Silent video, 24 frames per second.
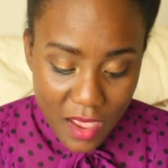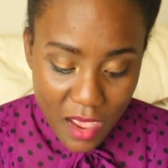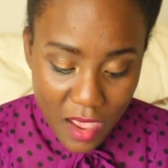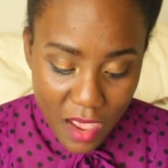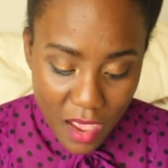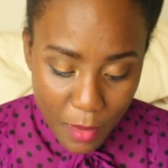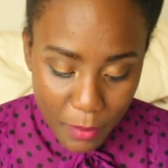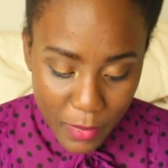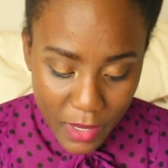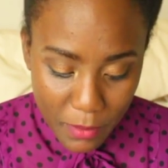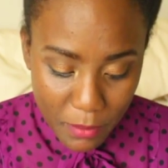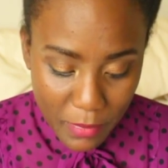
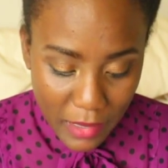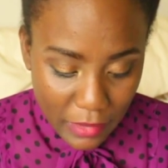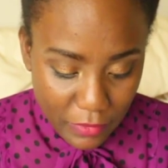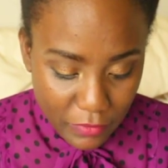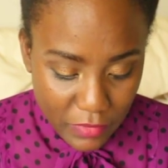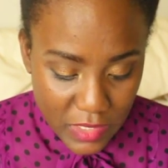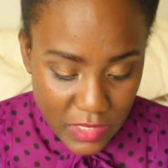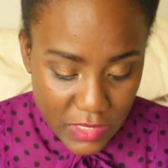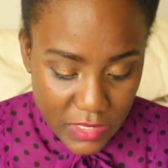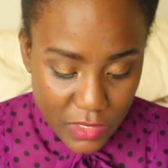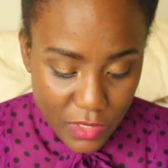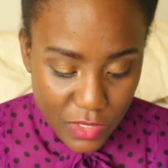In my
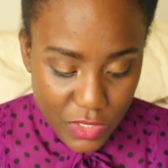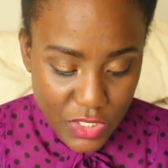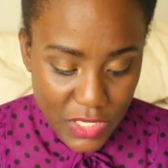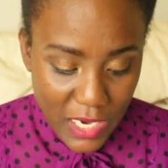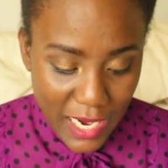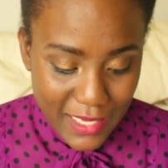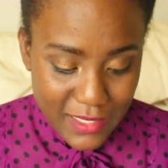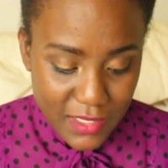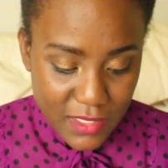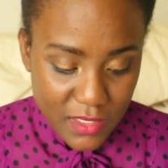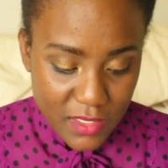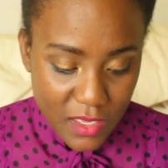research,
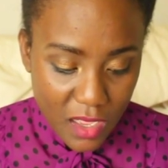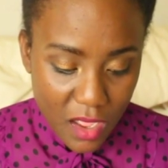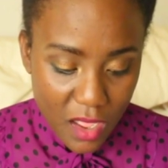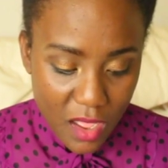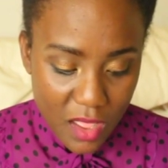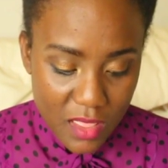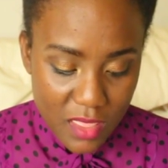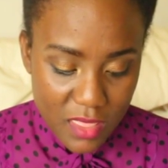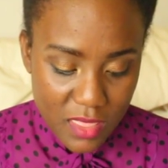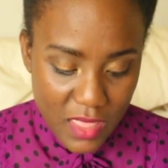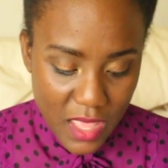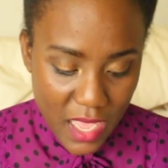I
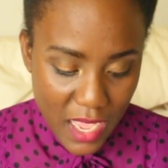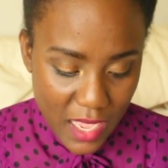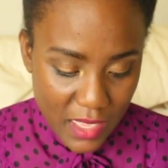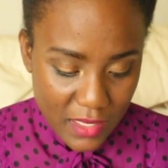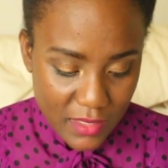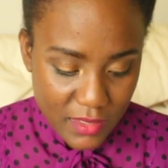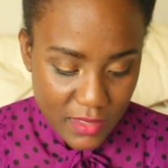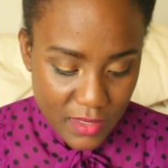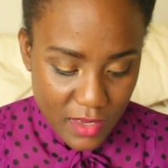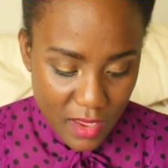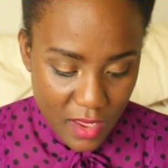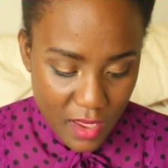saw
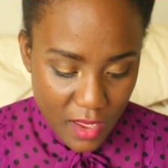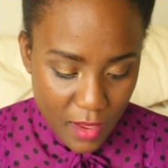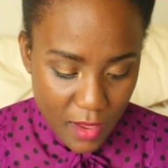that